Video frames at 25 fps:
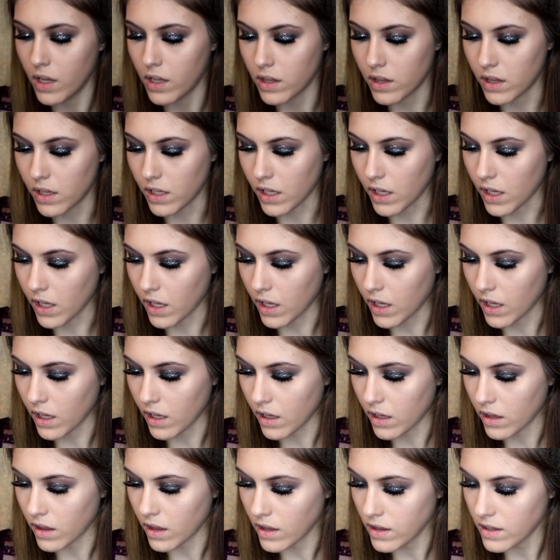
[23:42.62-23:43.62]
I
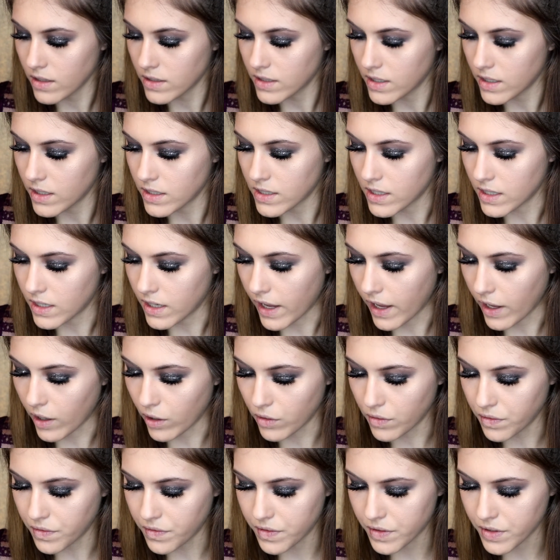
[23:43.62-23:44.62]
think this is an
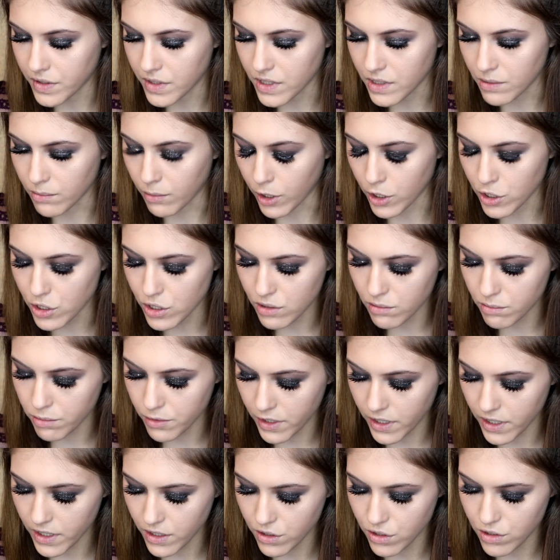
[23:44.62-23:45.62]
e.l.f. smudger
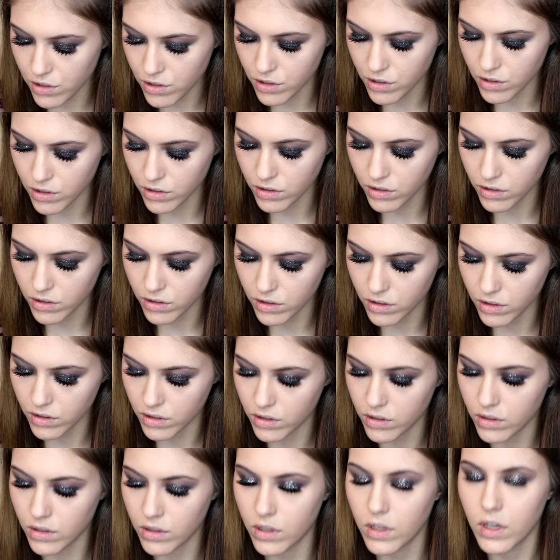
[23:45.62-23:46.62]
brush.
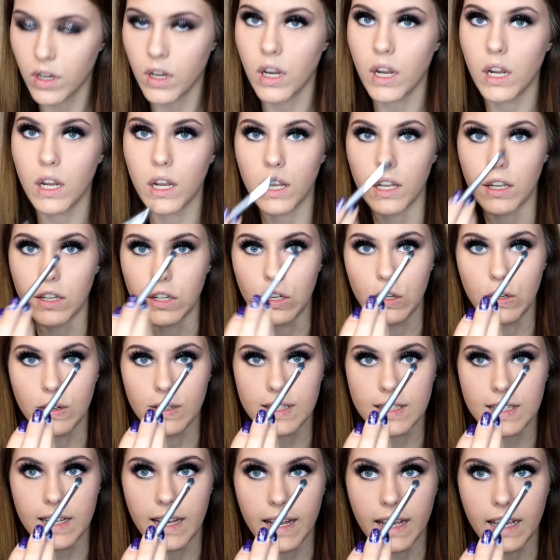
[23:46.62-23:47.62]

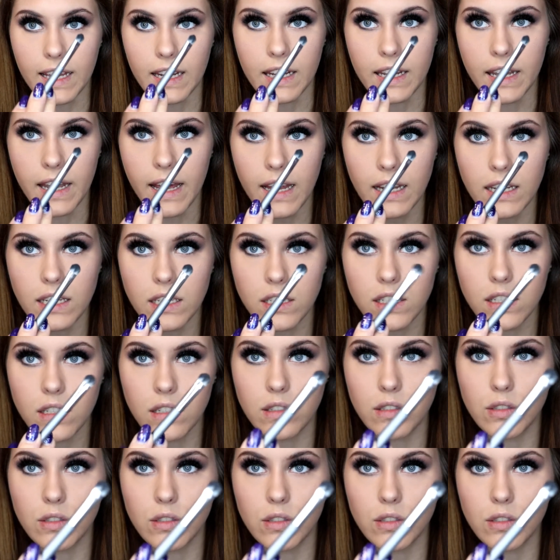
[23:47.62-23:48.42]
Looks like that.